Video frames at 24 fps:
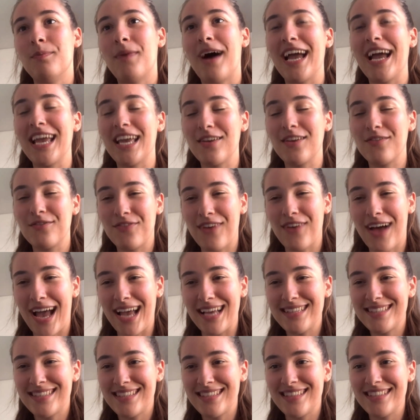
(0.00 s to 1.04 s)
my
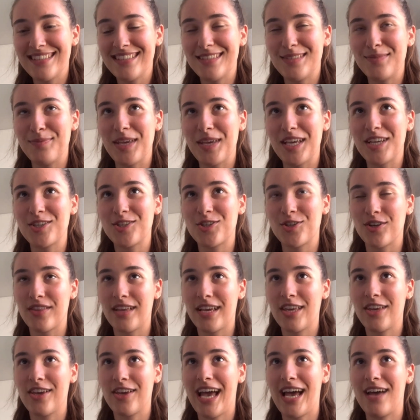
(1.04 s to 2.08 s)
advice is make sure
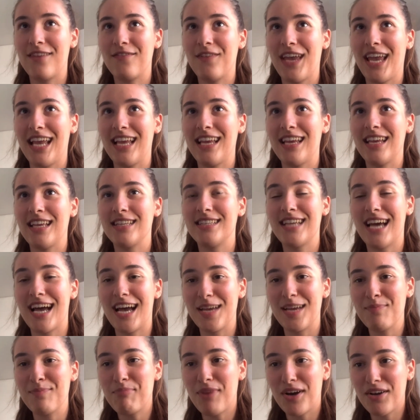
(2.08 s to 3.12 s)
that you have a
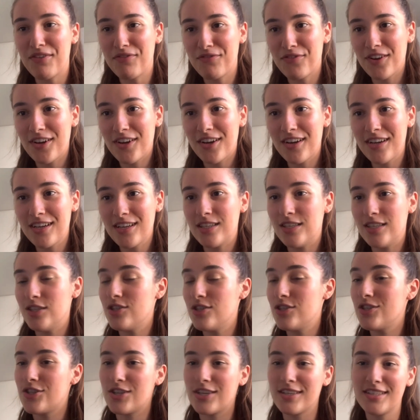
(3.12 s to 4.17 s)
time buffer
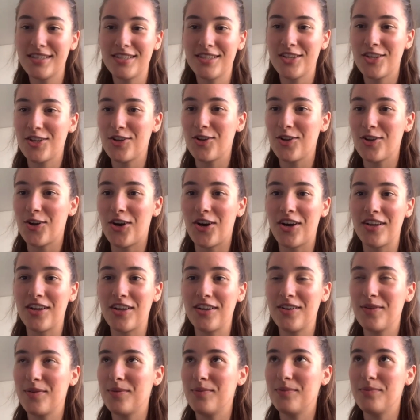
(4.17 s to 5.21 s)
just to
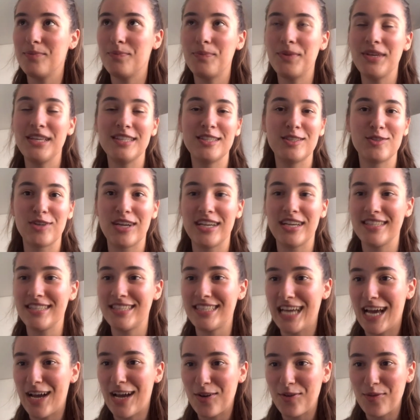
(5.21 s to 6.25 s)
not be
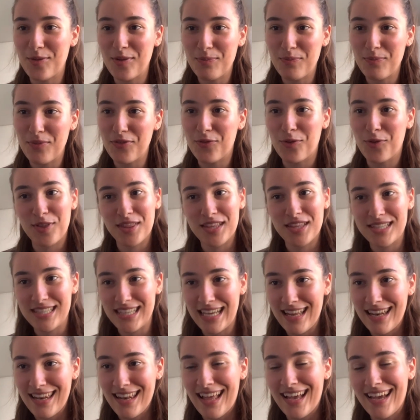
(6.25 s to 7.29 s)
stressed out before the
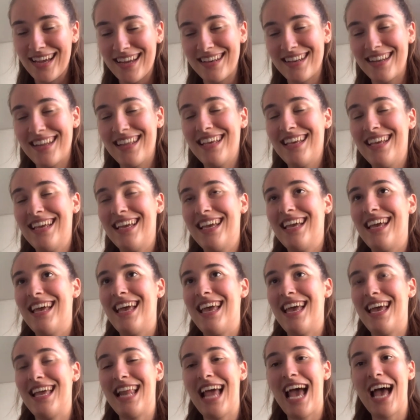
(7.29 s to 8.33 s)
deadline
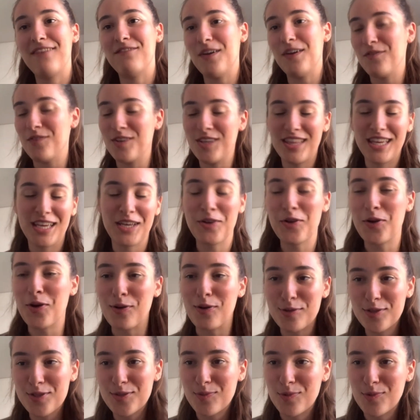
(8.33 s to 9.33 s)
and have everything go